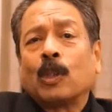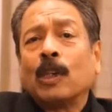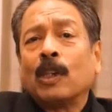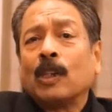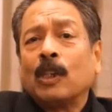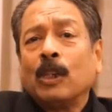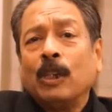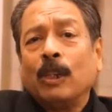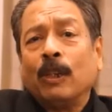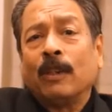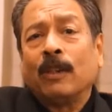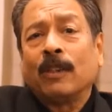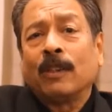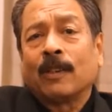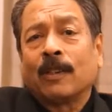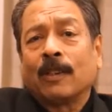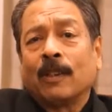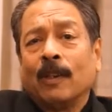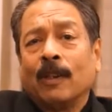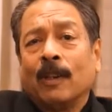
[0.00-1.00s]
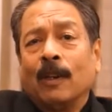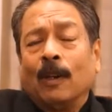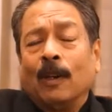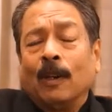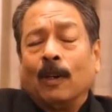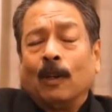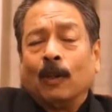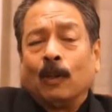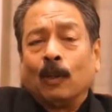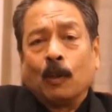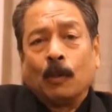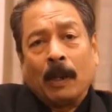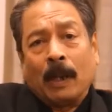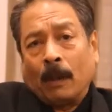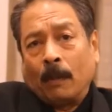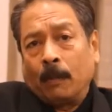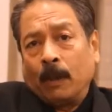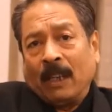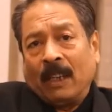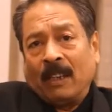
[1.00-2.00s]
thirty years to
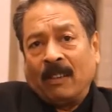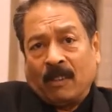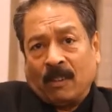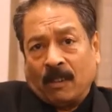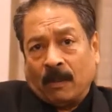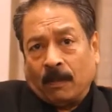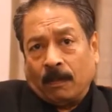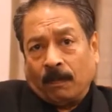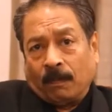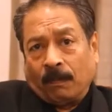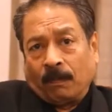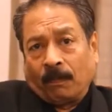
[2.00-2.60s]
become the editor.